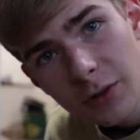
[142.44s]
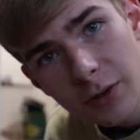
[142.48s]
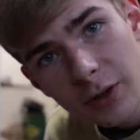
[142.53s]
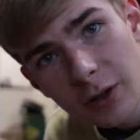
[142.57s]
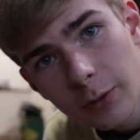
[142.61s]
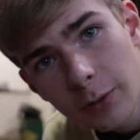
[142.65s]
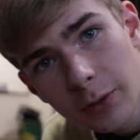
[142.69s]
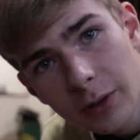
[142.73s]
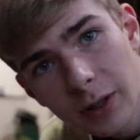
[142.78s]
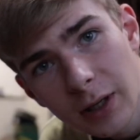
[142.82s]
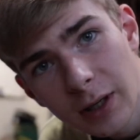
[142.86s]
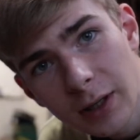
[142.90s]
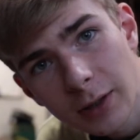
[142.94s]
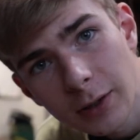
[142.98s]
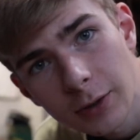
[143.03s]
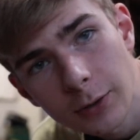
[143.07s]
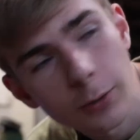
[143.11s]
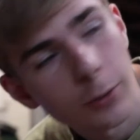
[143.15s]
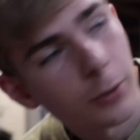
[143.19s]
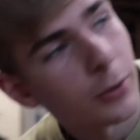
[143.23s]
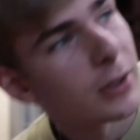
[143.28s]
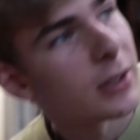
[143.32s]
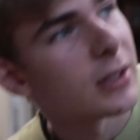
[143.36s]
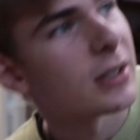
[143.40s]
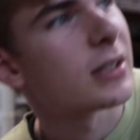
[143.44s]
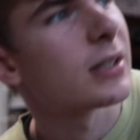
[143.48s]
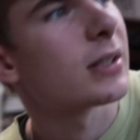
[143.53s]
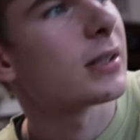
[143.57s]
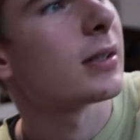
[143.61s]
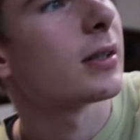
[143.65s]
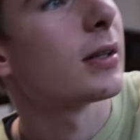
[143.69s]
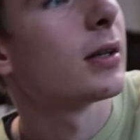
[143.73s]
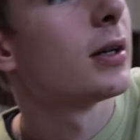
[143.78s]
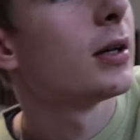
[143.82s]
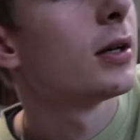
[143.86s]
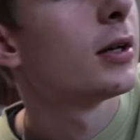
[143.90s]
thing we gotta do
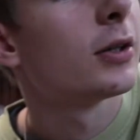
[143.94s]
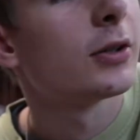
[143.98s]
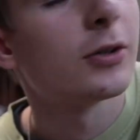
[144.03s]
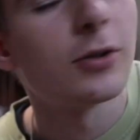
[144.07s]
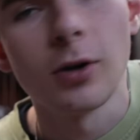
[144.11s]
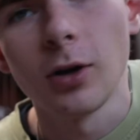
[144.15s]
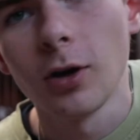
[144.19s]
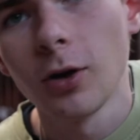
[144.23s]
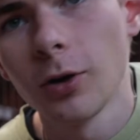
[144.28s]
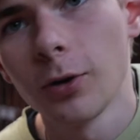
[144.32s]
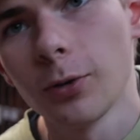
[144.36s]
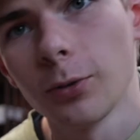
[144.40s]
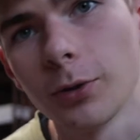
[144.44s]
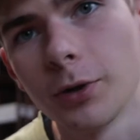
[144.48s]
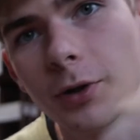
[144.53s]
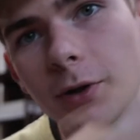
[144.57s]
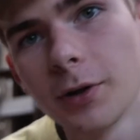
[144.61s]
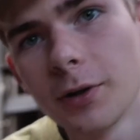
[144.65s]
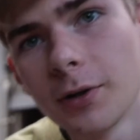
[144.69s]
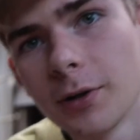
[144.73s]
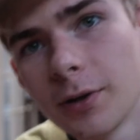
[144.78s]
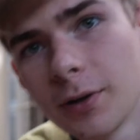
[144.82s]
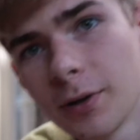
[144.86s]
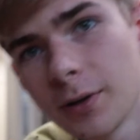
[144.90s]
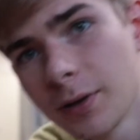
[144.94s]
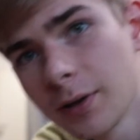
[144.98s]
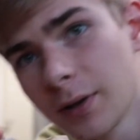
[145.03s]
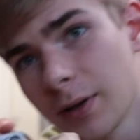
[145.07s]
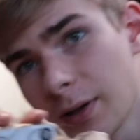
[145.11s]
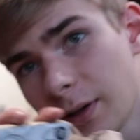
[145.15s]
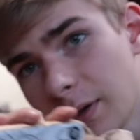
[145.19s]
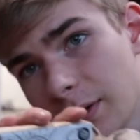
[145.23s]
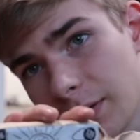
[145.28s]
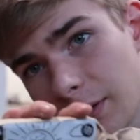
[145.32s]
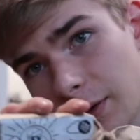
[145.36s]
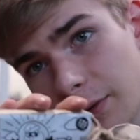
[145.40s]
is to load
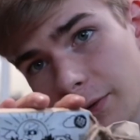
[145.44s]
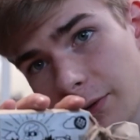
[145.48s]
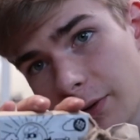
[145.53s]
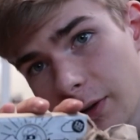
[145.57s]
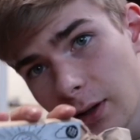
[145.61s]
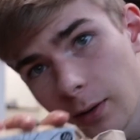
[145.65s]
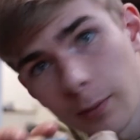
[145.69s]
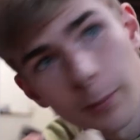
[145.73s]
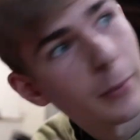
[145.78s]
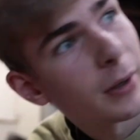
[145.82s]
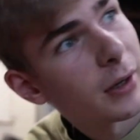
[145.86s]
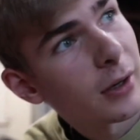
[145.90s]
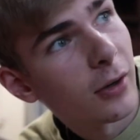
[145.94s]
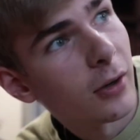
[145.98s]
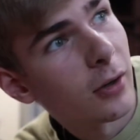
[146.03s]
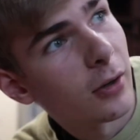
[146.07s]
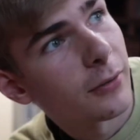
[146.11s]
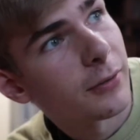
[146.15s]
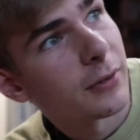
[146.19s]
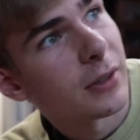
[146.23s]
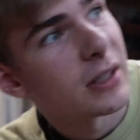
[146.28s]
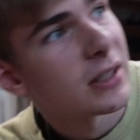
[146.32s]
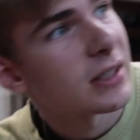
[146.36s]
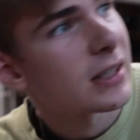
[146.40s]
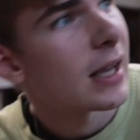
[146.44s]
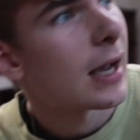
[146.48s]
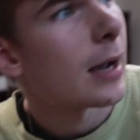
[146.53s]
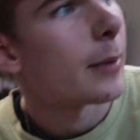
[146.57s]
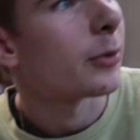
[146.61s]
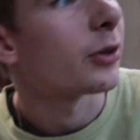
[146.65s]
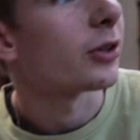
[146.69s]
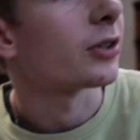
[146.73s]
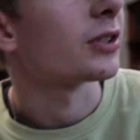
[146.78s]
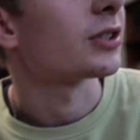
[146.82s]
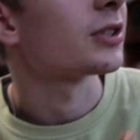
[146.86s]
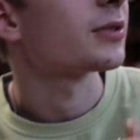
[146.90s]
the film in all of these
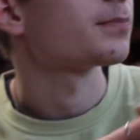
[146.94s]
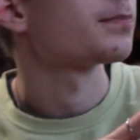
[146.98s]
cameras.